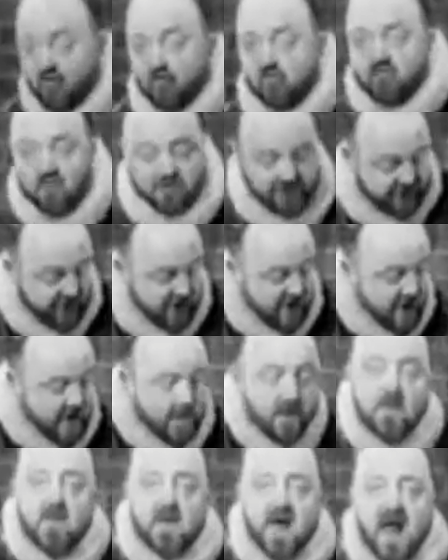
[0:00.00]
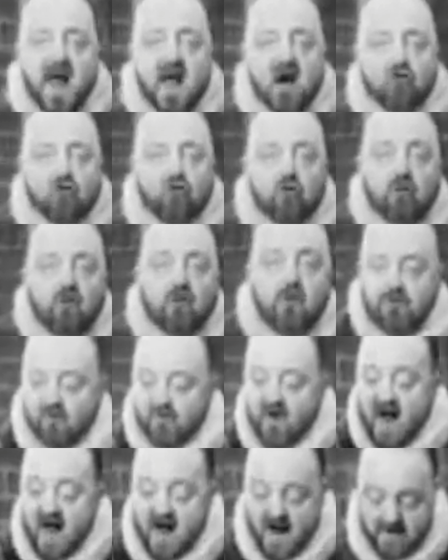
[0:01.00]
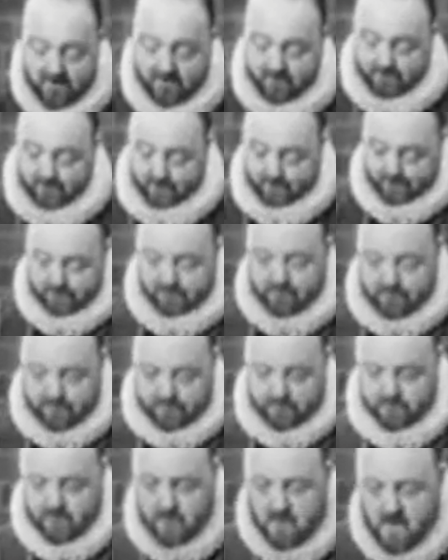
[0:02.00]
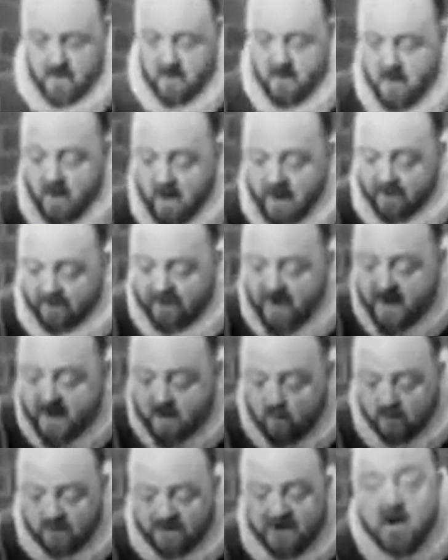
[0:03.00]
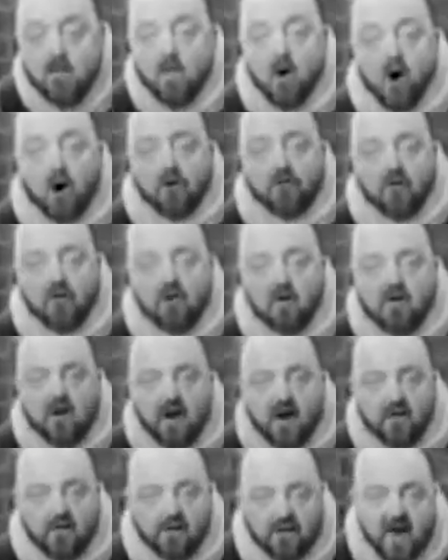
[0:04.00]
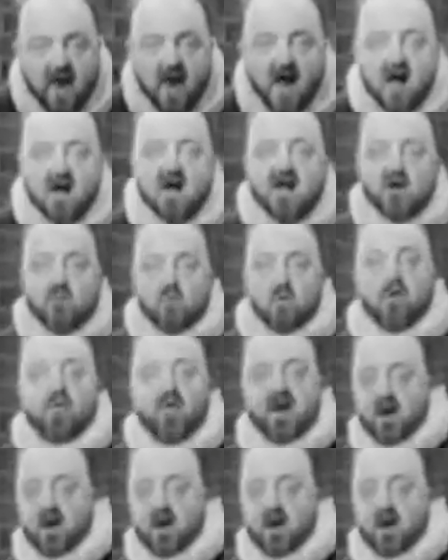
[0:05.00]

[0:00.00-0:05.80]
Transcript: I shall return the hash to the fire, and there it will keep hot, and there it